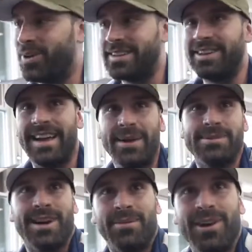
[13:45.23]
don't know what funny. their
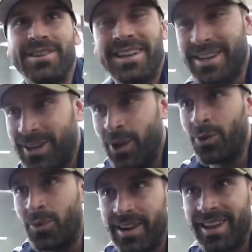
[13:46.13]
names are, bro. That's it's like
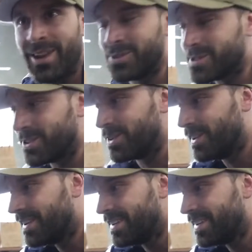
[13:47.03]
clone one, clone two.